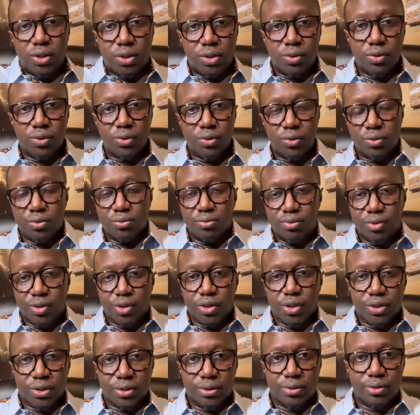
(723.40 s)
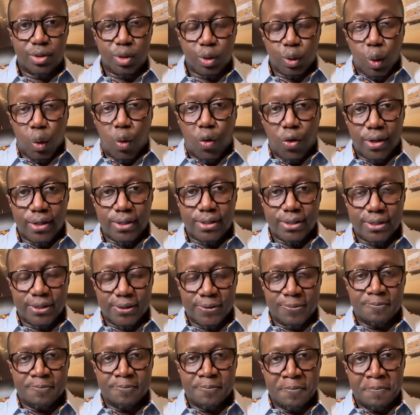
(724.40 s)
to certain
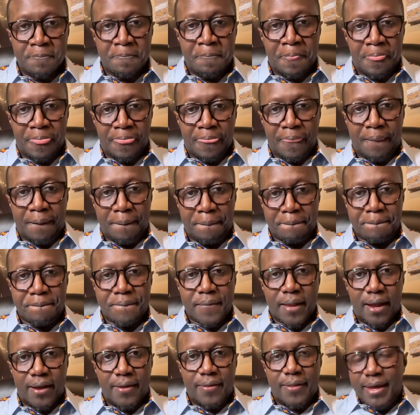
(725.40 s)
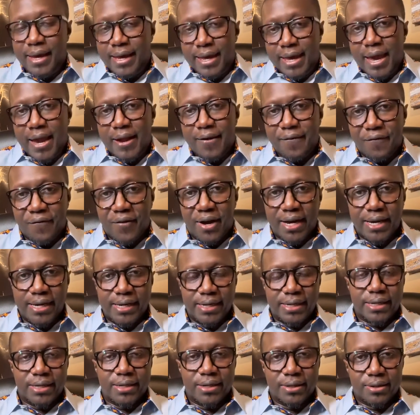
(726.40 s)
stores, they can't
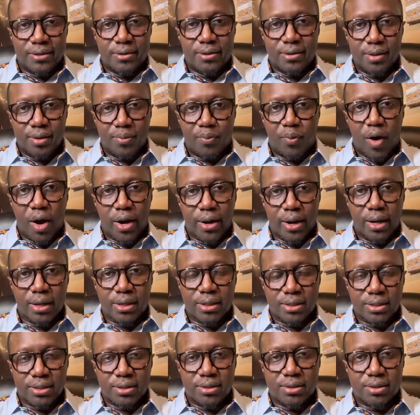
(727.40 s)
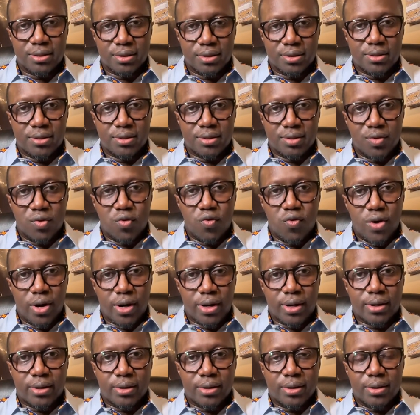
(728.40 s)
find the product
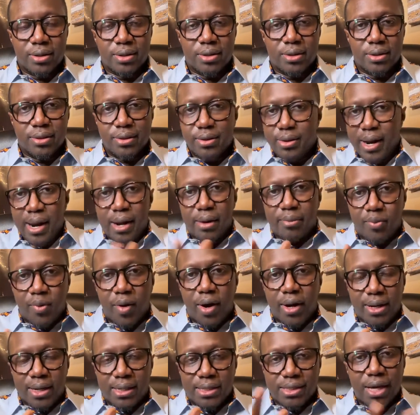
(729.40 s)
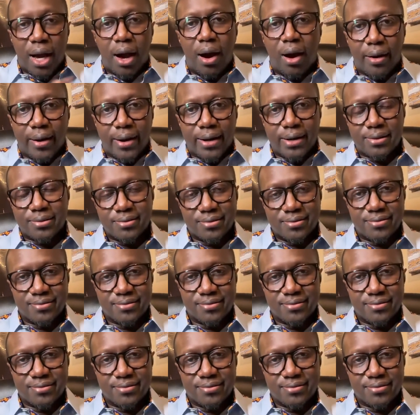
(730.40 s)
where the hair products are.